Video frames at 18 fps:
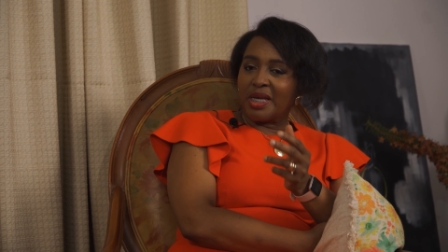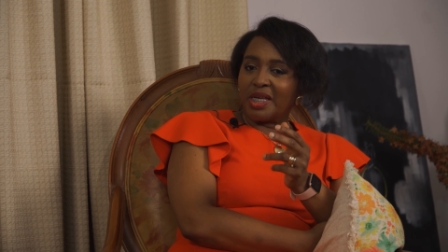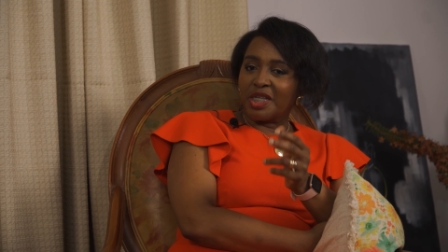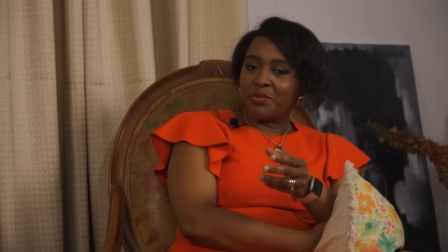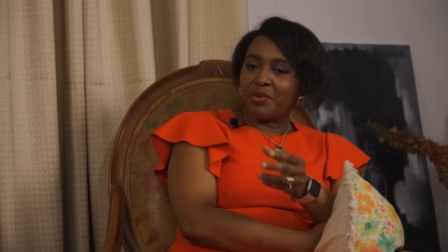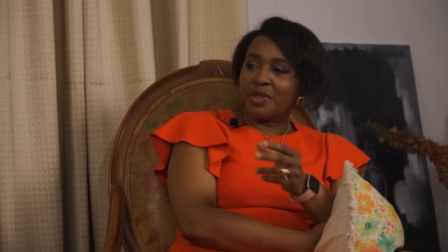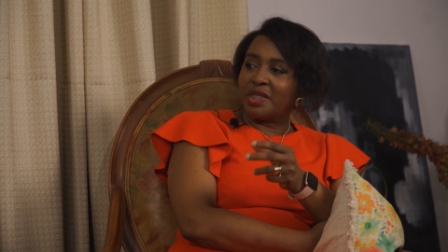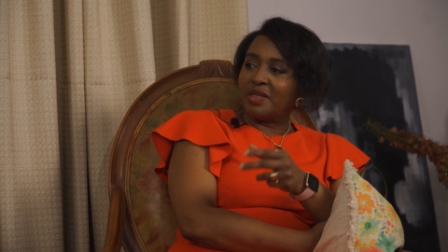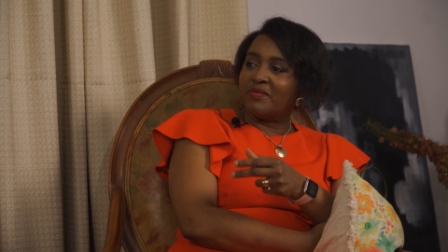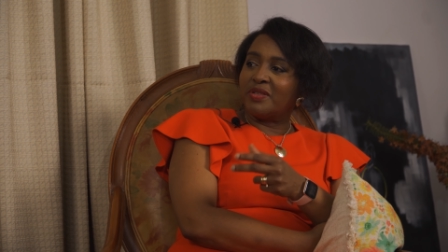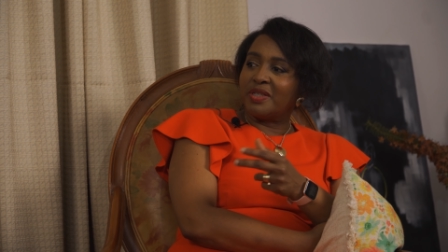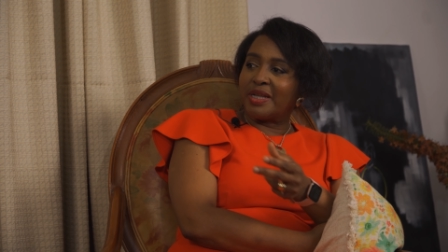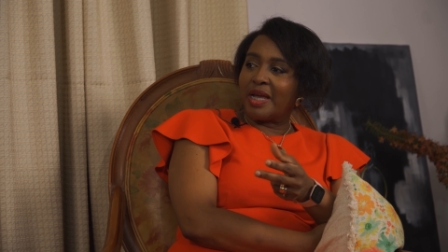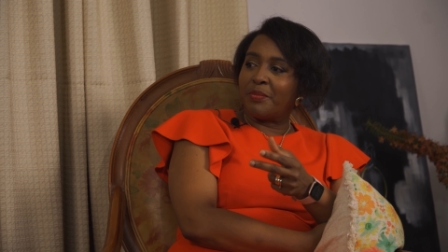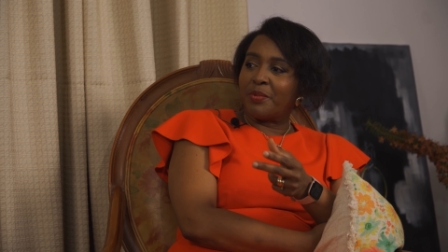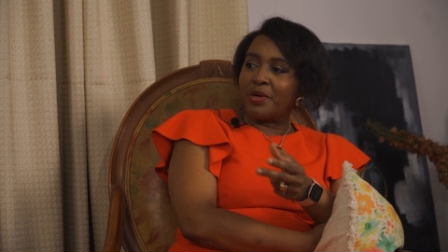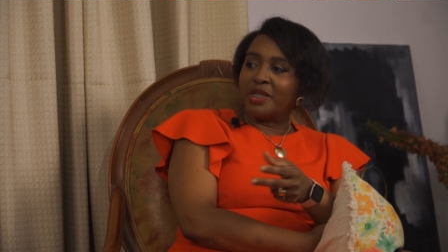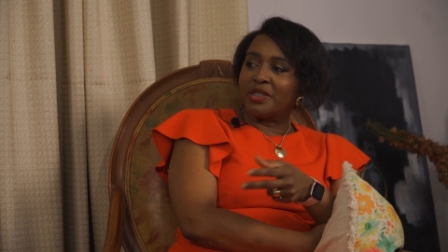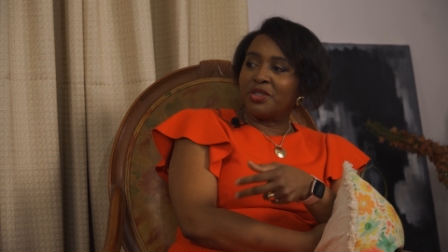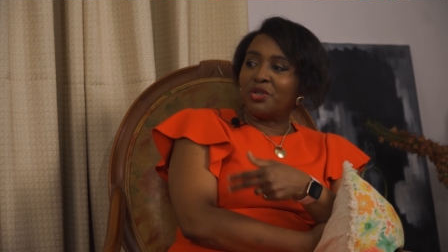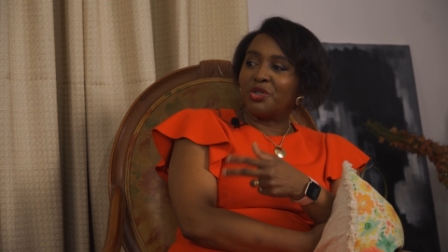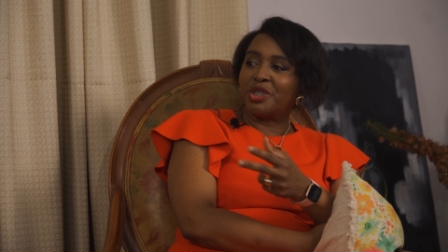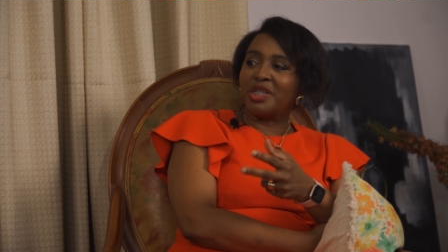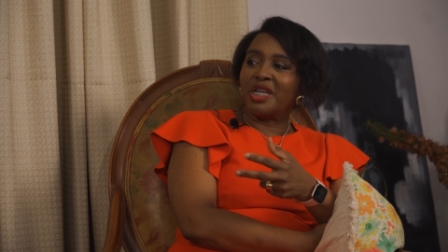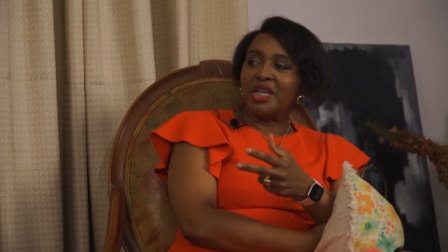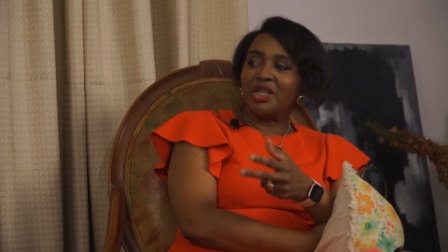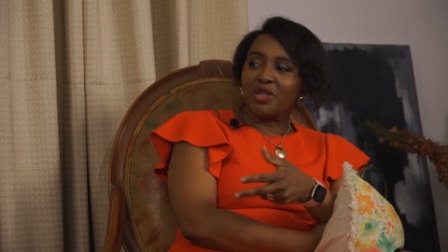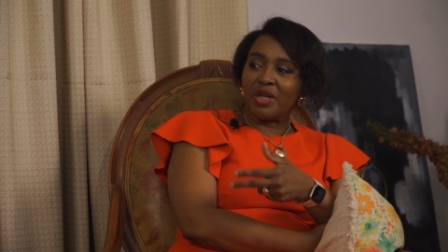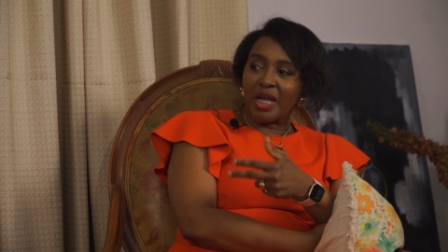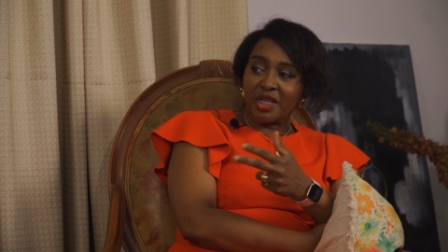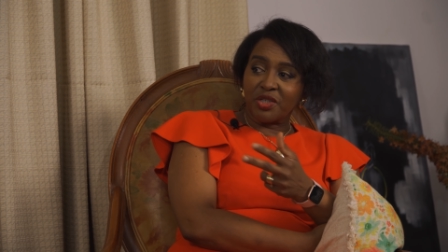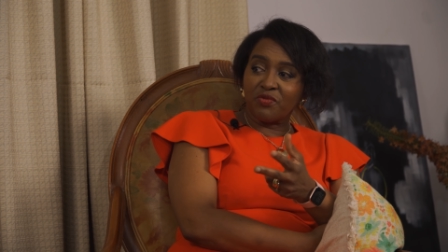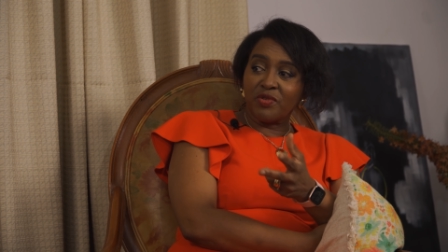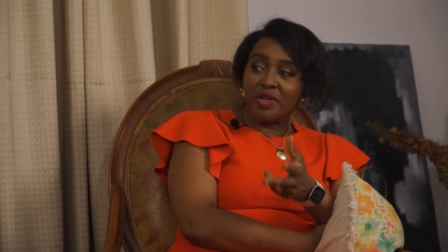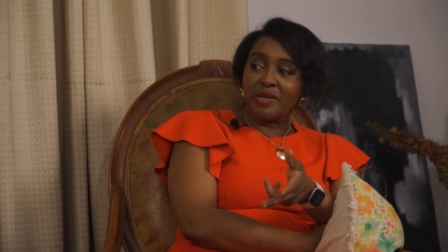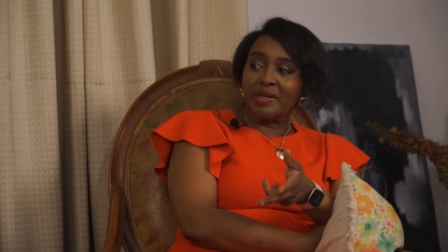especially if the diaper is not changed
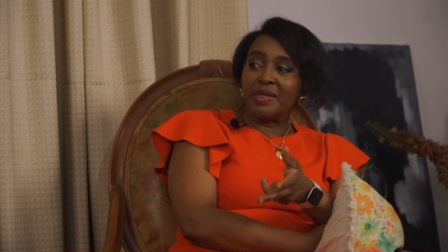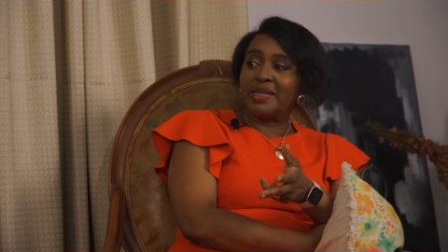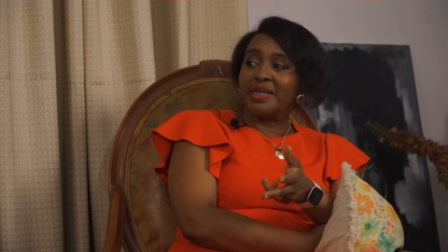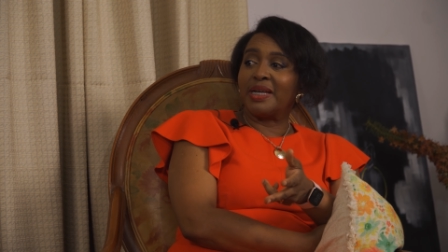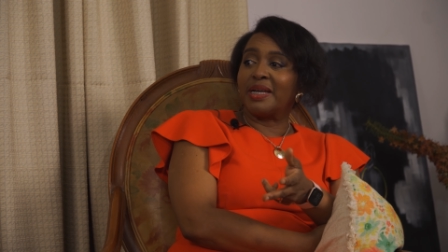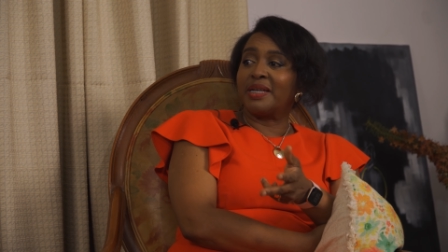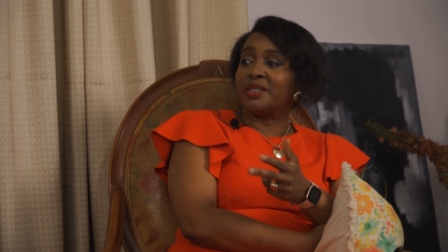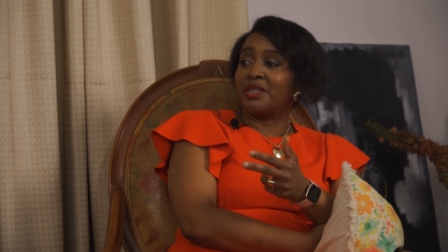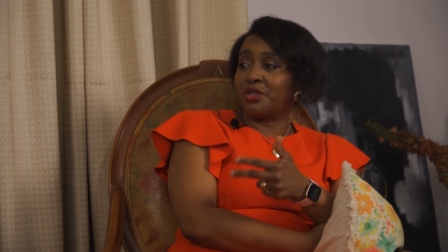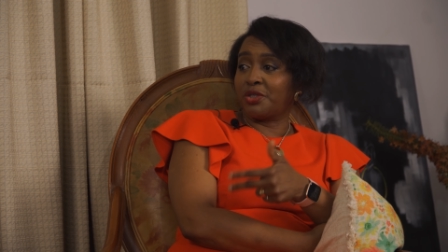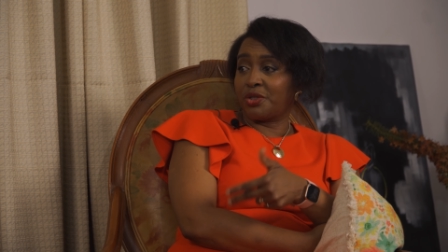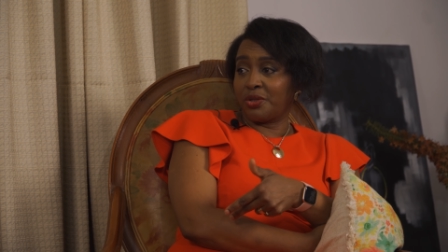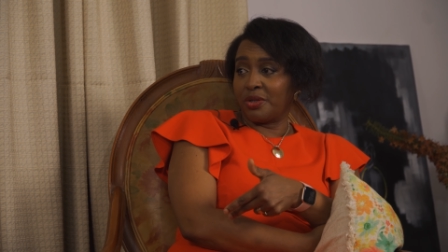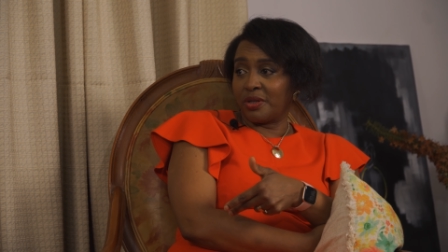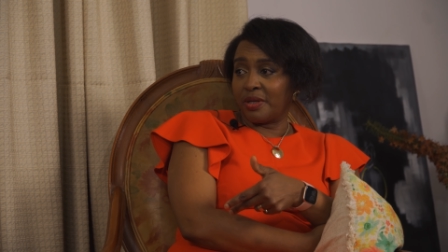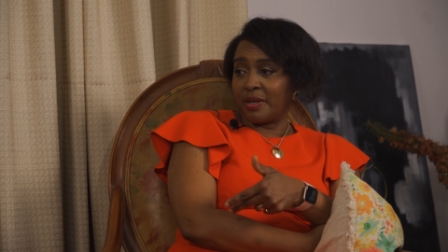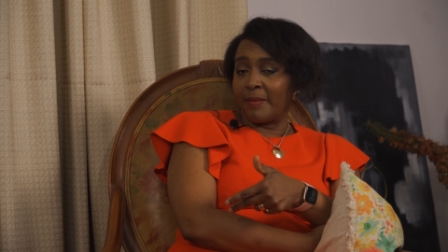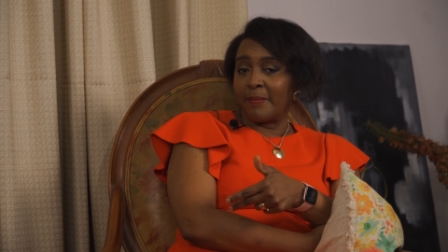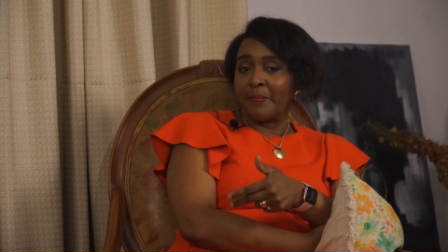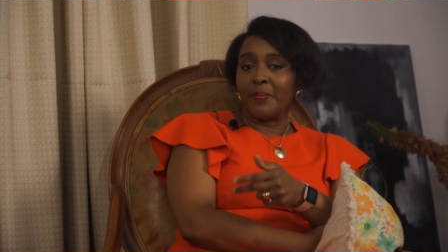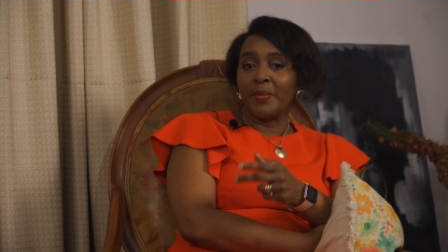as frequently as it should.